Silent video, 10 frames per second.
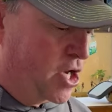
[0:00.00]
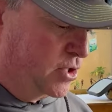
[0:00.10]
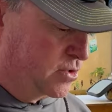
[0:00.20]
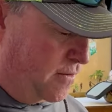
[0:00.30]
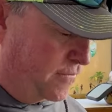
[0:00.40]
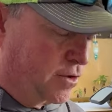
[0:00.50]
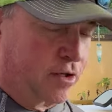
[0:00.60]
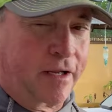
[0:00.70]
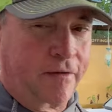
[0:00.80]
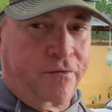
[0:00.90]
So if you're
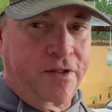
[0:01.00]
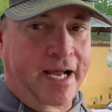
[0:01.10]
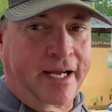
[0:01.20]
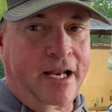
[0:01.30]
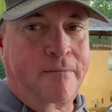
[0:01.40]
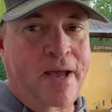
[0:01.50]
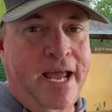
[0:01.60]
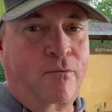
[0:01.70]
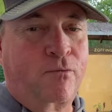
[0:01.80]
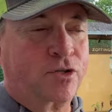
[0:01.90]
looking for that kind of
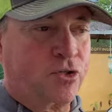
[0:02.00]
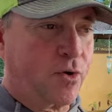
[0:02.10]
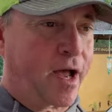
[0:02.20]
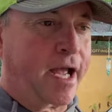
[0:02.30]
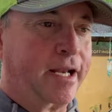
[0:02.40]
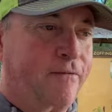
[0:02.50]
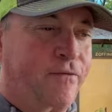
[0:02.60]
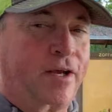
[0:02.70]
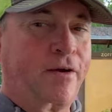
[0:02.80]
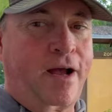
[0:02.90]
bait, we're trying to
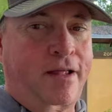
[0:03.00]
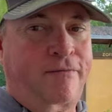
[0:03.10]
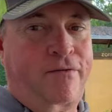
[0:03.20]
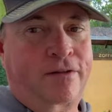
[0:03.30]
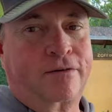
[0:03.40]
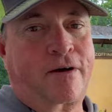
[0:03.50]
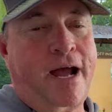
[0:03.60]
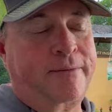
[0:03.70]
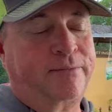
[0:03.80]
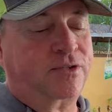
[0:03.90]
figure out the fiddler
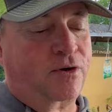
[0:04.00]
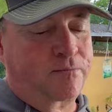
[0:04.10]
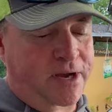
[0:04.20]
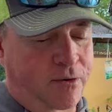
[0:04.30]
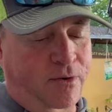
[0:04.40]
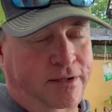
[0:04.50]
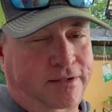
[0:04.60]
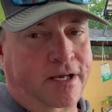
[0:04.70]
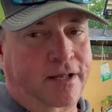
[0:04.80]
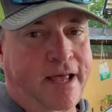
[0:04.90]
crabs, so bear with
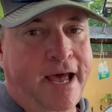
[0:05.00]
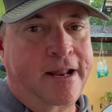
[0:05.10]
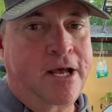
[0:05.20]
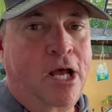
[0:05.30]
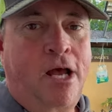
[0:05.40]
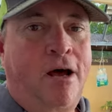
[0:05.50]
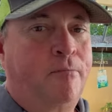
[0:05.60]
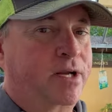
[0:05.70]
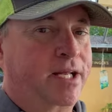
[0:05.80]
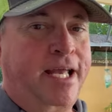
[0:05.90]
us on that.
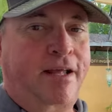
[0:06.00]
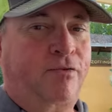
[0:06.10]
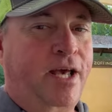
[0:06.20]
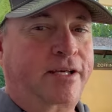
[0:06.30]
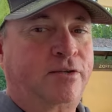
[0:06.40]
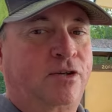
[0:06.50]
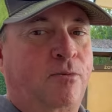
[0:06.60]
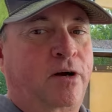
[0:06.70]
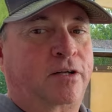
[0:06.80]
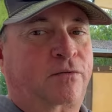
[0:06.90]
But again, thank you so
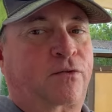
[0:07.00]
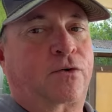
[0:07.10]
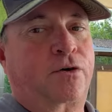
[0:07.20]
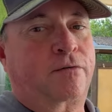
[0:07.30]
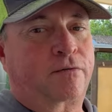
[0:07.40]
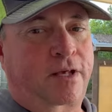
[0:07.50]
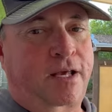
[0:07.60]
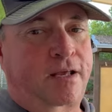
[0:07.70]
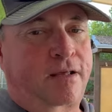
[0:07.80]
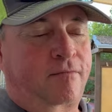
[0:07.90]
much for
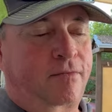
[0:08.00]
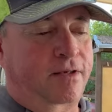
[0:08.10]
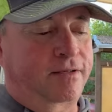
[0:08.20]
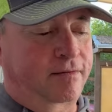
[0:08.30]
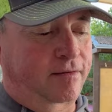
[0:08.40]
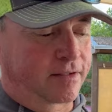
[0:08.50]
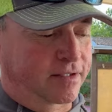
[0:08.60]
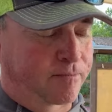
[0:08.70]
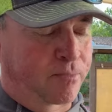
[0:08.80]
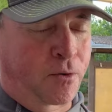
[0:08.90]
the
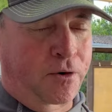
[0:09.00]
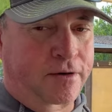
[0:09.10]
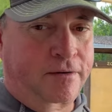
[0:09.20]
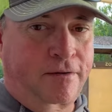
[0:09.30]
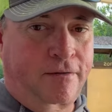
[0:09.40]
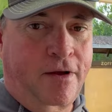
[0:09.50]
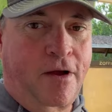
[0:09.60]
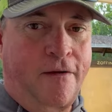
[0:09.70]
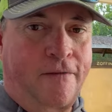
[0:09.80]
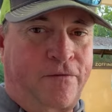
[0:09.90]
support.
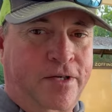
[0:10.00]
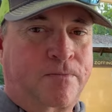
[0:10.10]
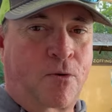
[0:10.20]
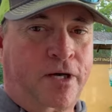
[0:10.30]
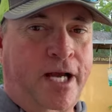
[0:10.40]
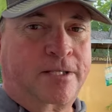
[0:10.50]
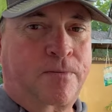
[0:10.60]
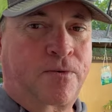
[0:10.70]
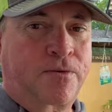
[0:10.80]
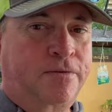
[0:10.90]
Fish more, catch
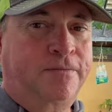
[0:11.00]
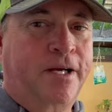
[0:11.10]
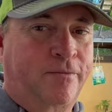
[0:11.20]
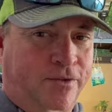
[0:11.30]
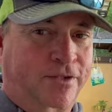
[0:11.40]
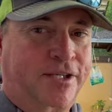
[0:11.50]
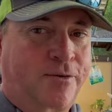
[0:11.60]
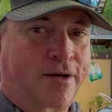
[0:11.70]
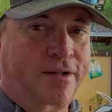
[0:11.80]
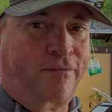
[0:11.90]
more, and we'll see
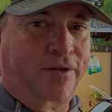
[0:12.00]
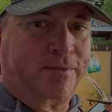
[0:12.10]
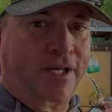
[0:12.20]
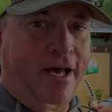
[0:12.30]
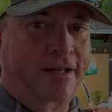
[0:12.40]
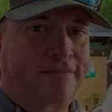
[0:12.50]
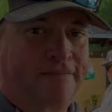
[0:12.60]
you on the flip side.